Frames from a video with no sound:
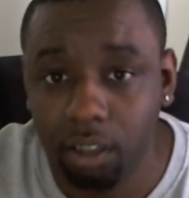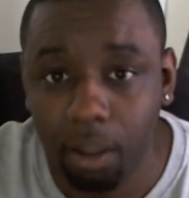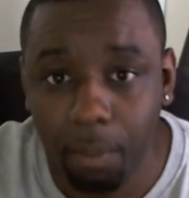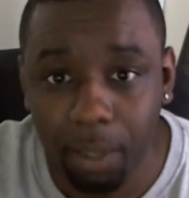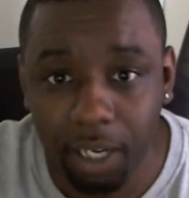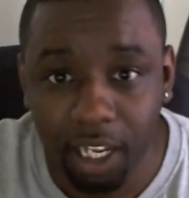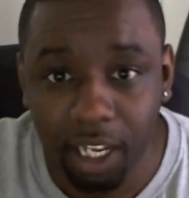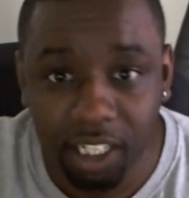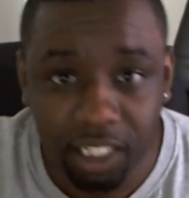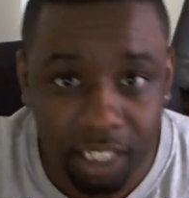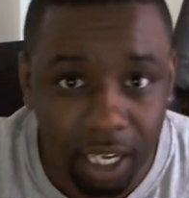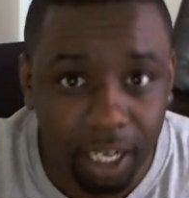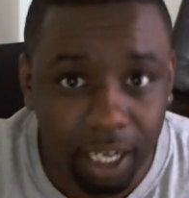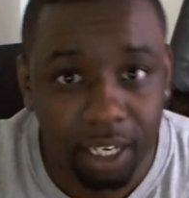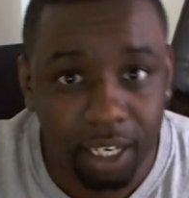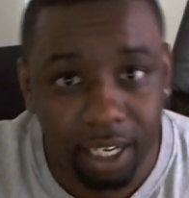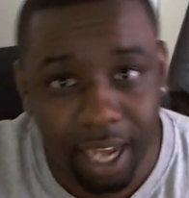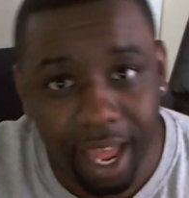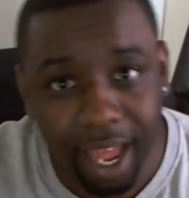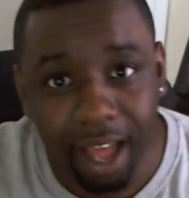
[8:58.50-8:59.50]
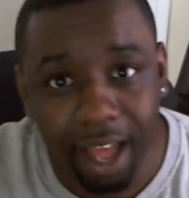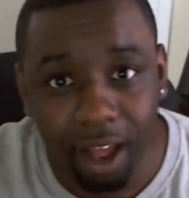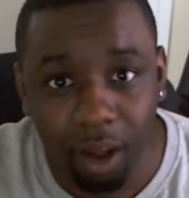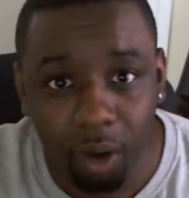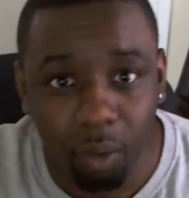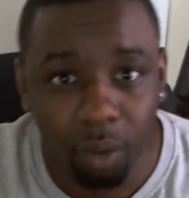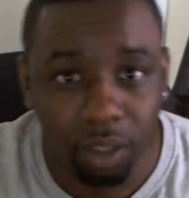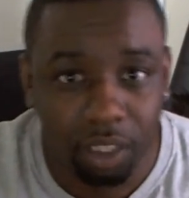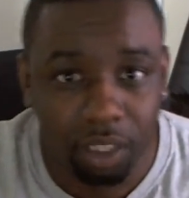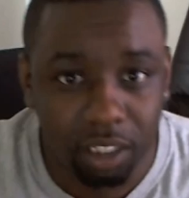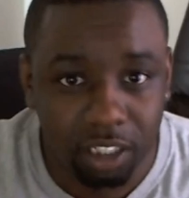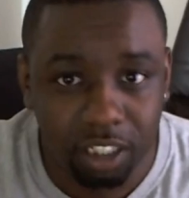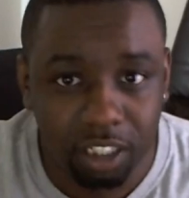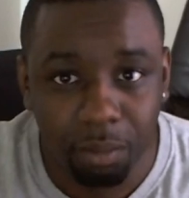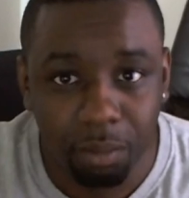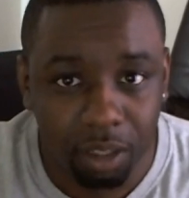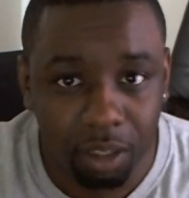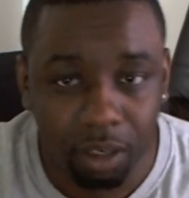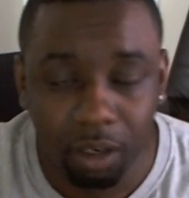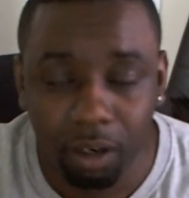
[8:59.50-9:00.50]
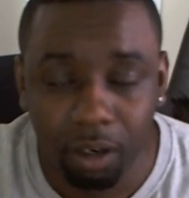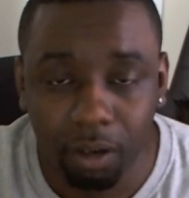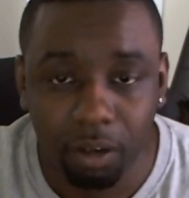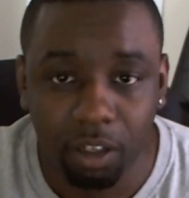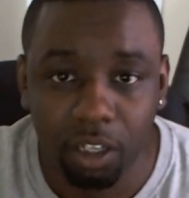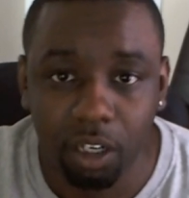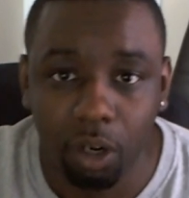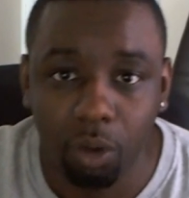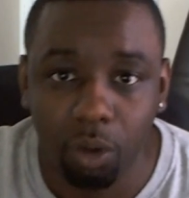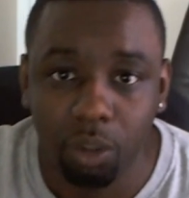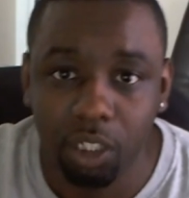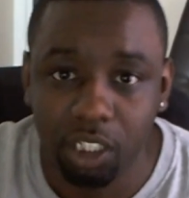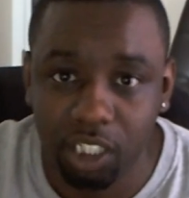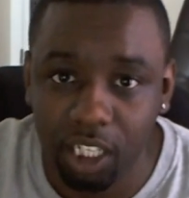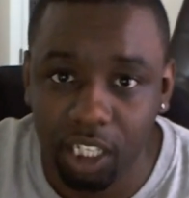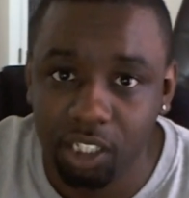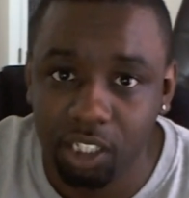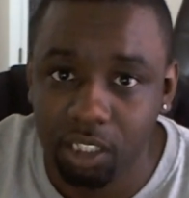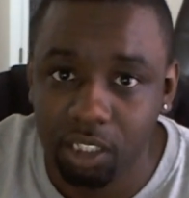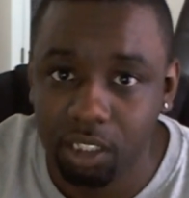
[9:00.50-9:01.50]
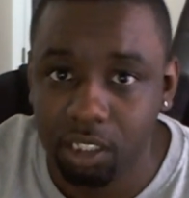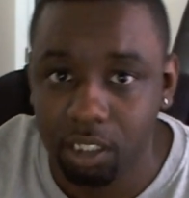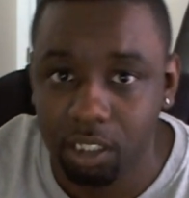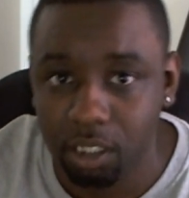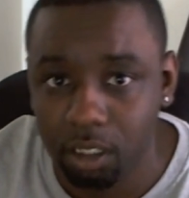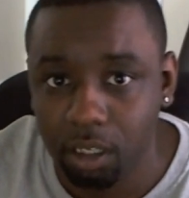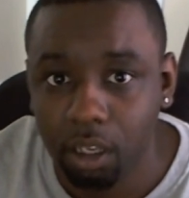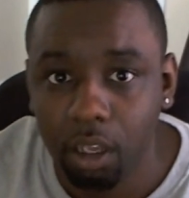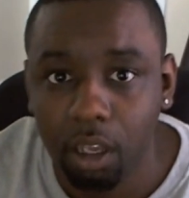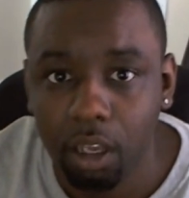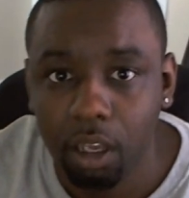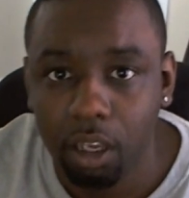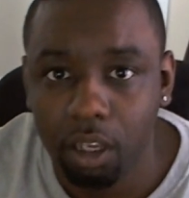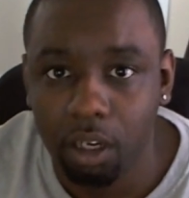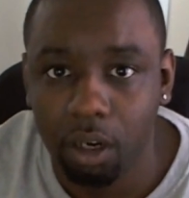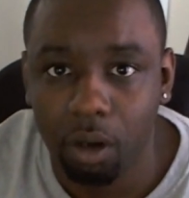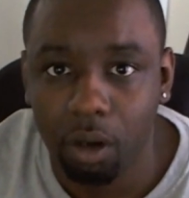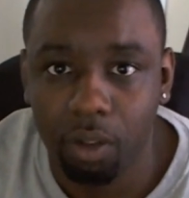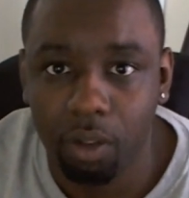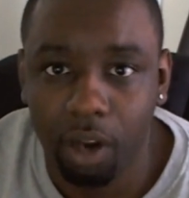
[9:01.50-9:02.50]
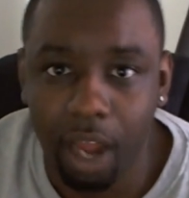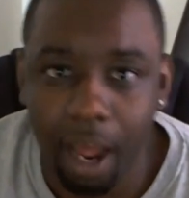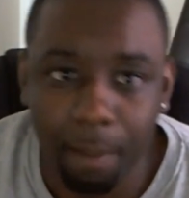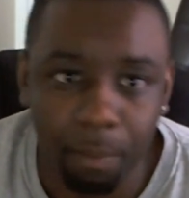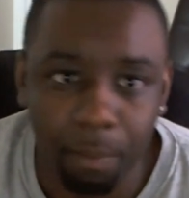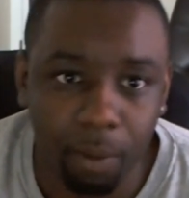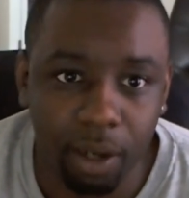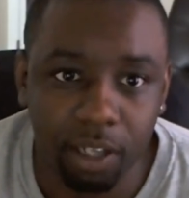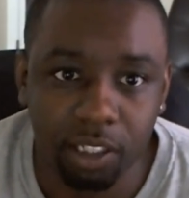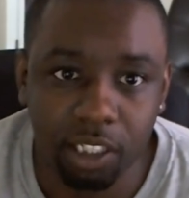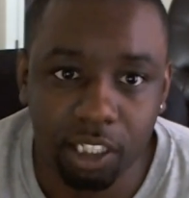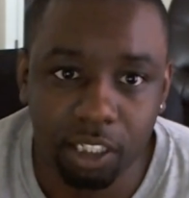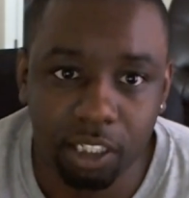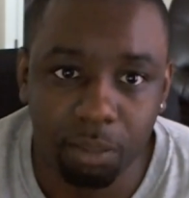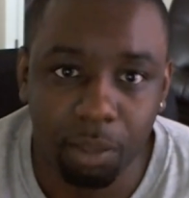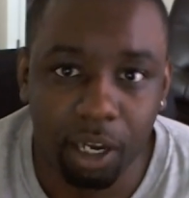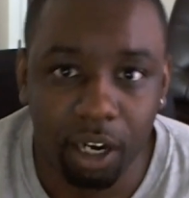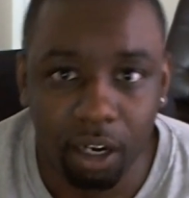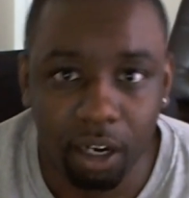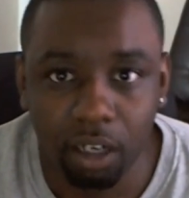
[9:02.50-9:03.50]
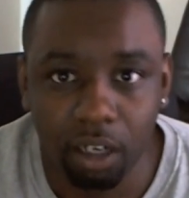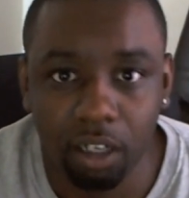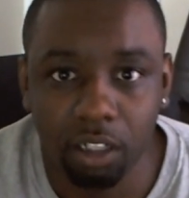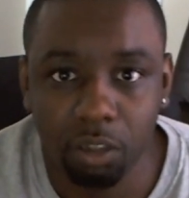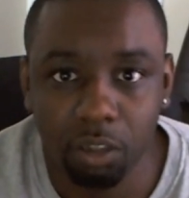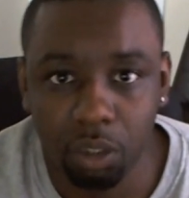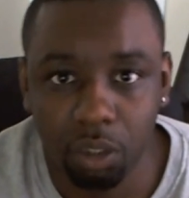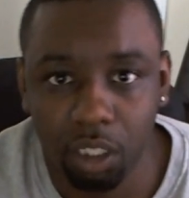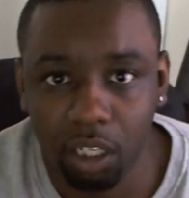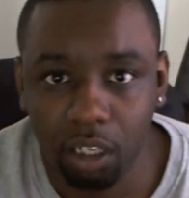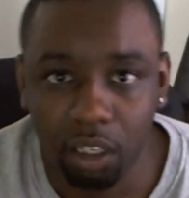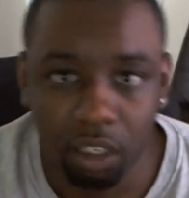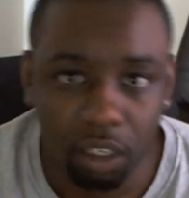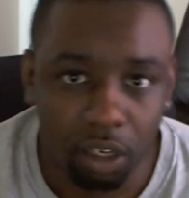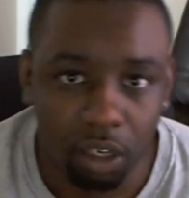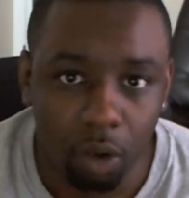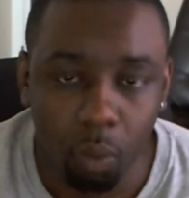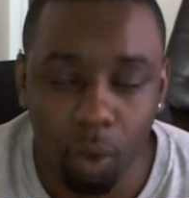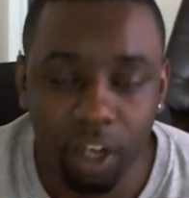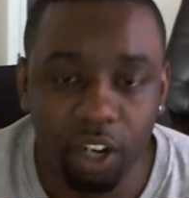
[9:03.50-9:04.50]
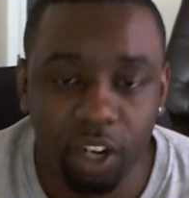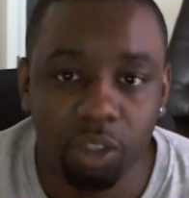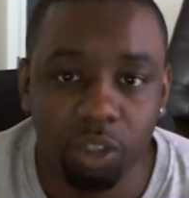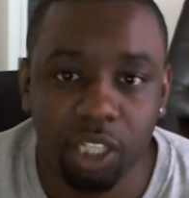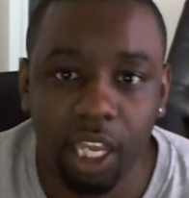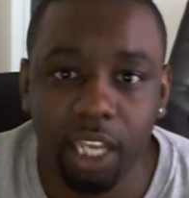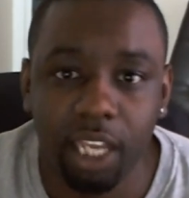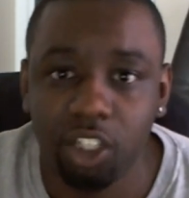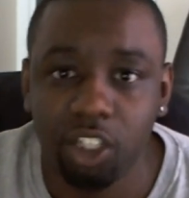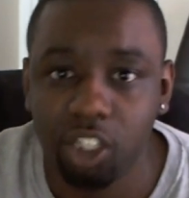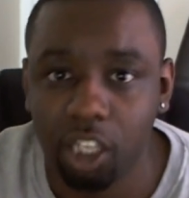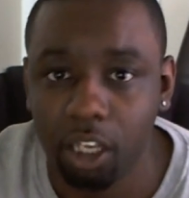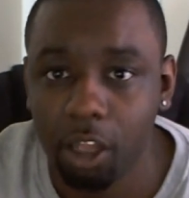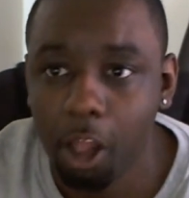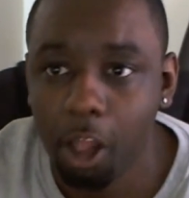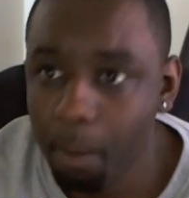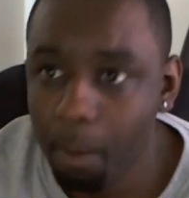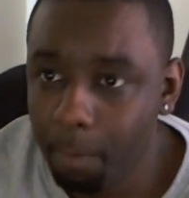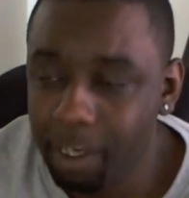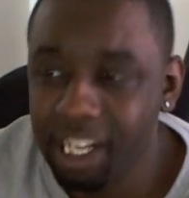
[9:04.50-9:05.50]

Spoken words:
they sucking now with some of their, you know, decisions and, you know, their operating system errors with the, you know, Windows 8 and shit. But they